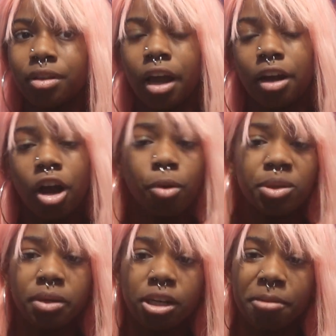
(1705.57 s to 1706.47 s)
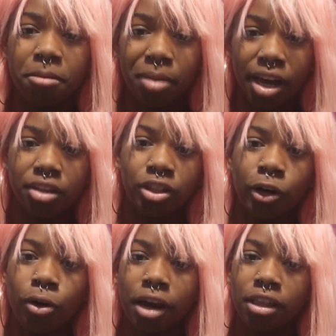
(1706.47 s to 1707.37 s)
and I always wanted to be in band.
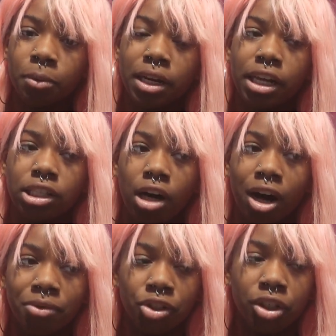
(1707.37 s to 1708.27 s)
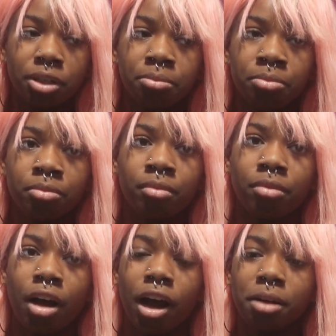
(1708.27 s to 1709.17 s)
So I think when I get to Hofstra,
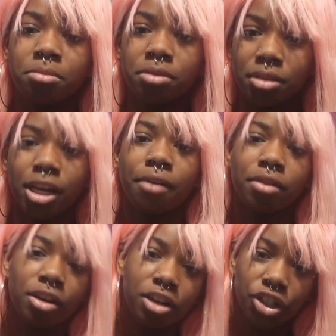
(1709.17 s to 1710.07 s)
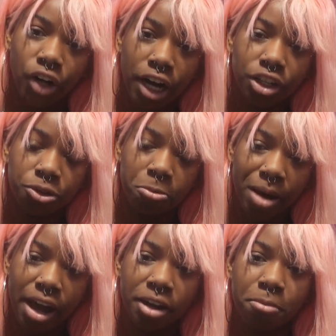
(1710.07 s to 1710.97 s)
I'm definitely gonna try to do
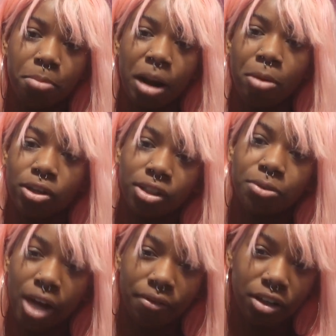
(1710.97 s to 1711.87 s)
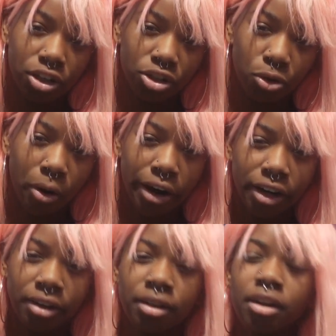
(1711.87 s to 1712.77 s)
band, but I'm also definitely gonna do choir.